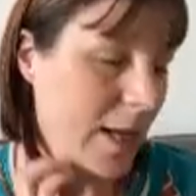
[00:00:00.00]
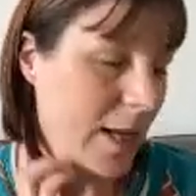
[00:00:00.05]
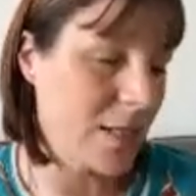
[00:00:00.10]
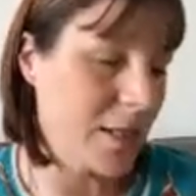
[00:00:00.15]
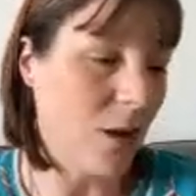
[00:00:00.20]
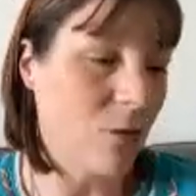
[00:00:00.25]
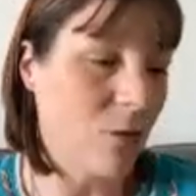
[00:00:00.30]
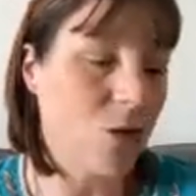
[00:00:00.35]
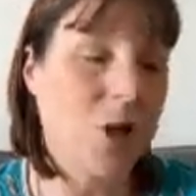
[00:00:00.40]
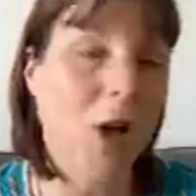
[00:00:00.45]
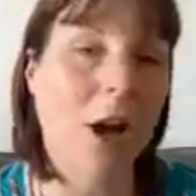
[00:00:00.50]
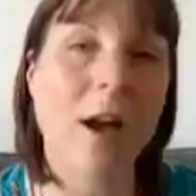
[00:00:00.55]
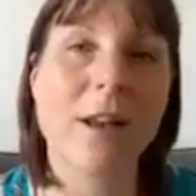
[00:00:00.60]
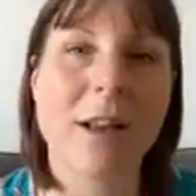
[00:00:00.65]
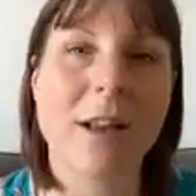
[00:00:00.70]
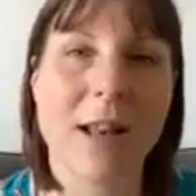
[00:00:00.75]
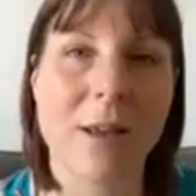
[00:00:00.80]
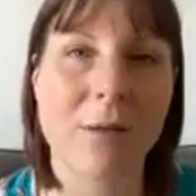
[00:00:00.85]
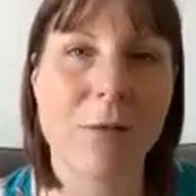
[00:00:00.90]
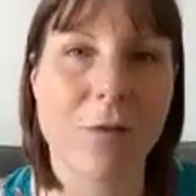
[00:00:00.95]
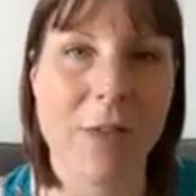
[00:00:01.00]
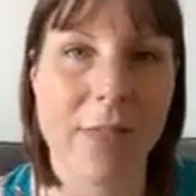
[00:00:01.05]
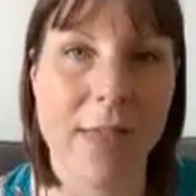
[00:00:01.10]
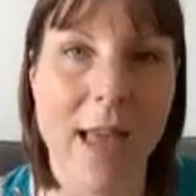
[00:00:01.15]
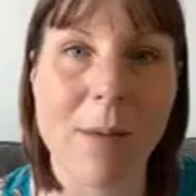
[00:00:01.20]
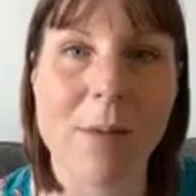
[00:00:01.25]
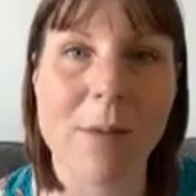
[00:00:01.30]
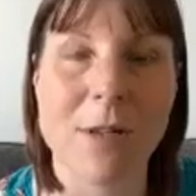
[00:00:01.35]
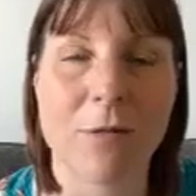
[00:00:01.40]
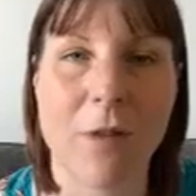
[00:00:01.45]
So journaling for
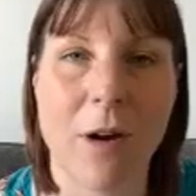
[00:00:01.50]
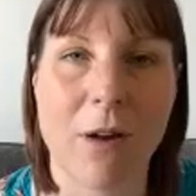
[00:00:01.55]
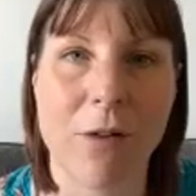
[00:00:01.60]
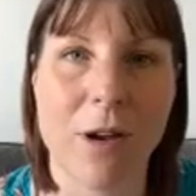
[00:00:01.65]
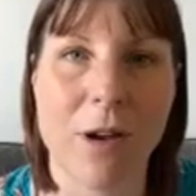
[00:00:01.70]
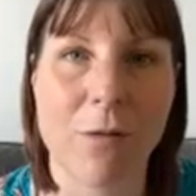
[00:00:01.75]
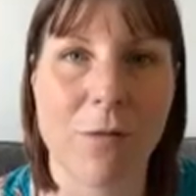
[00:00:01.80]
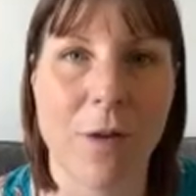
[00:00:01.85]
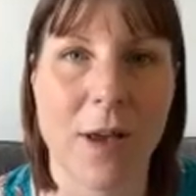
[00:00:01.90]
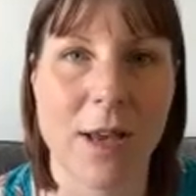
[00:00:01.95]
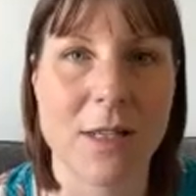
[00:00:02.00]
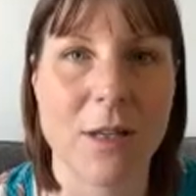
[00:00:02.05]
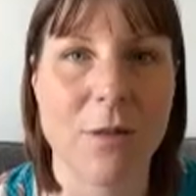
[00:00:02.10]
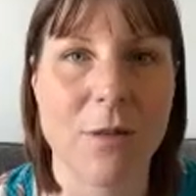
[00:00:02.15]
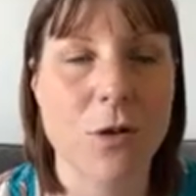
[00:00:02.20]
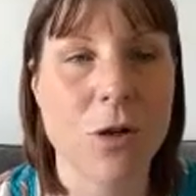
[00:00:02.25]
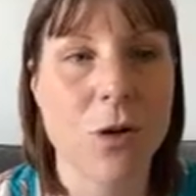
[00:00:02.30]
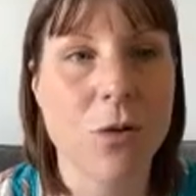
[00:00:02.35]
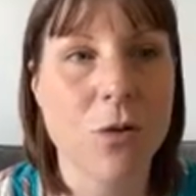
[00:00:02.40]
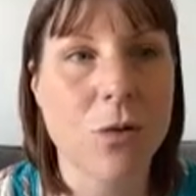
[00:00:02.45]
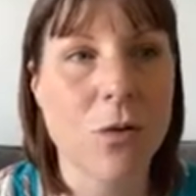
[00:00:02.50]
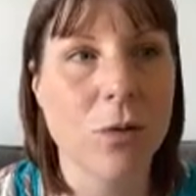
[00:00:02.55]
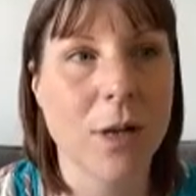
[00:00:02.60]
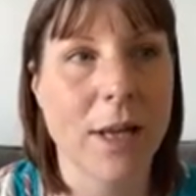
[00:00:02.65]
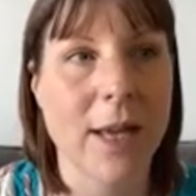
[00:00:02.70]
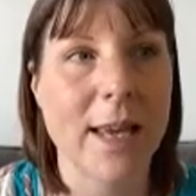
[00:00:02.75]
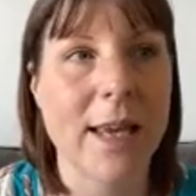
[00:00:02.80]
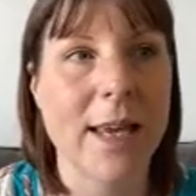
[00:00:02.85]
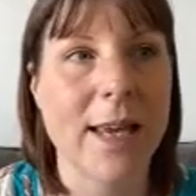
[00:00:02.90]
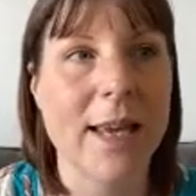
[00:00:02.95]
them is a very effective tool.
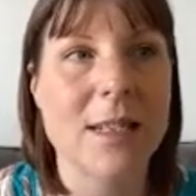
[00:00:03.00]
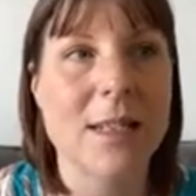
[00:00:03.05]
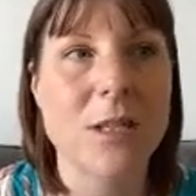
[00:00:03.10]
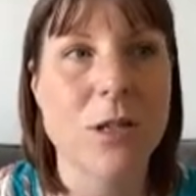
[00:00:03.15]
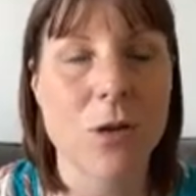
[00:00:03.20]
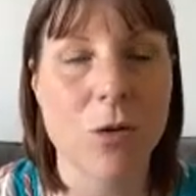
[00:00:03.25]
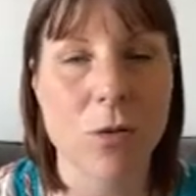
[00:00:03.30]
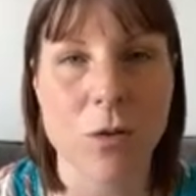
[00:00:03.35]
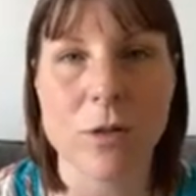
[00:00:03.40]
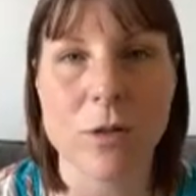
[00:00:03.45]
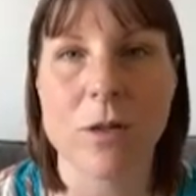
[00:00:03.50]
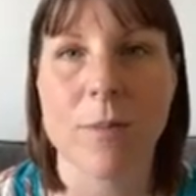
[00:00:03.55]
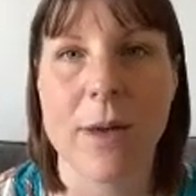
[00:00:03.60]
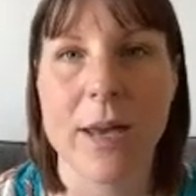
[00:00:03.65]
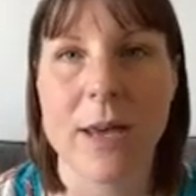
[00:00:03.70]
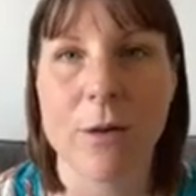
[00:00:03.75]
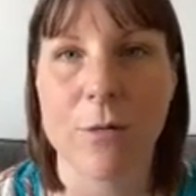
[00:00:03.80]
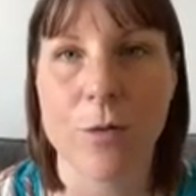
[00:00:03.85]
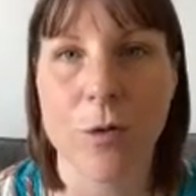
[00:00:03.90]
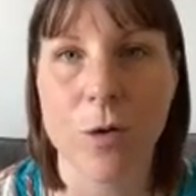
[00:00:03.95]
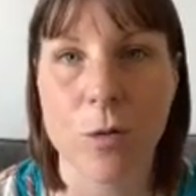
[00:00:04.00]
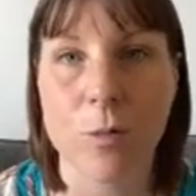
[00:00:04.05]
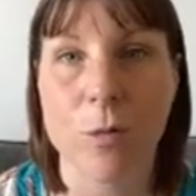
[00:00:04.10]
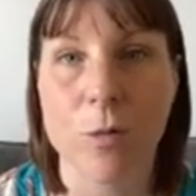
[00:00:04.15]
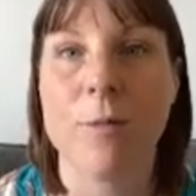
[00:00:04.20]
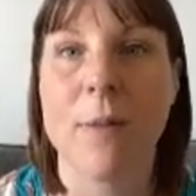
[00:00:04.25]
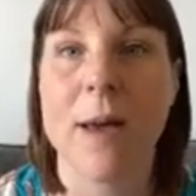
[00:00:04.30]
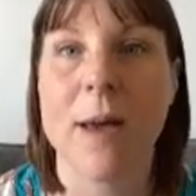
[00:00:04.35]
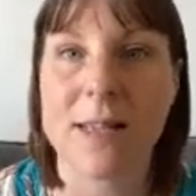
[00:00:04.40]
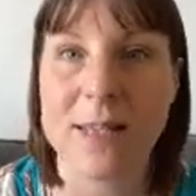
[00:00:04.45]
It is thought to be a form
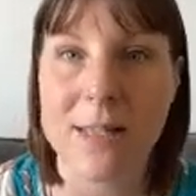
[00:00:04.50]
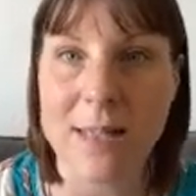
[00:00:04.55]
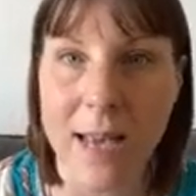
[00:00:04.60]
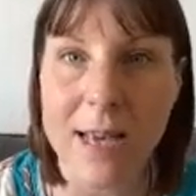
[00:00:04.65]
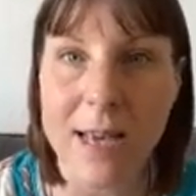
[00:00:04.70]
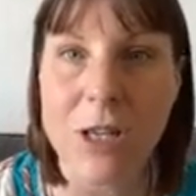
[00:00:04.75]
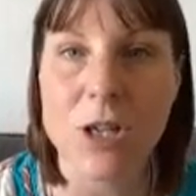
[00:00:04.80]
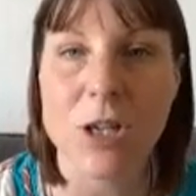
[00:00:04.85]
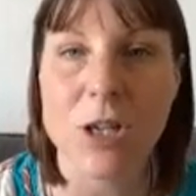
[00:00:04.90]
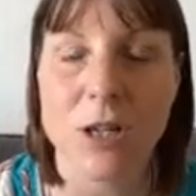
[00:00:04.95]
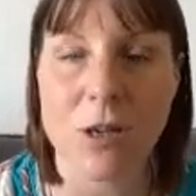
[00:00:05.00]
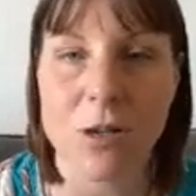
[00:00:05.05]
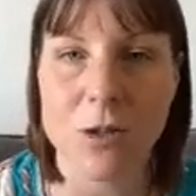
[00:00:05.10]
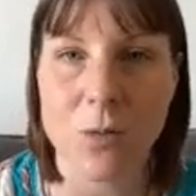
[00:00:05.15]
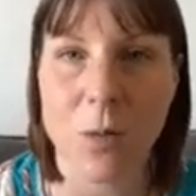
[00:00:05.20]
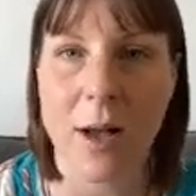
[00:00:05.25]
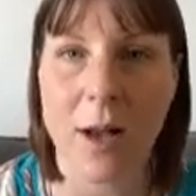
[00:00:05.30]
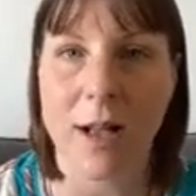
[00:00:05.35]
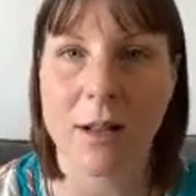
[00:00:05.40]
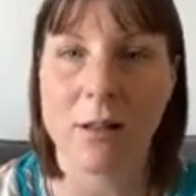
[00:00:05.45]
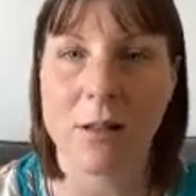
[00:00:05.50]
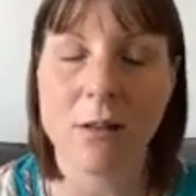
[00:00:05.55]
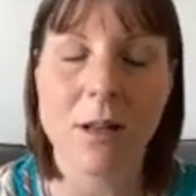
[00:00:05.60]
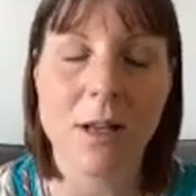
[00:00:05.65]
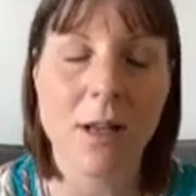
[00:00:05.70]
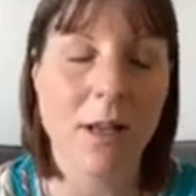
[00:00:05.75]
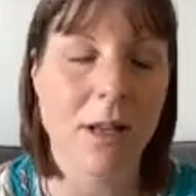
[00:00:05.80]
of meditation as well.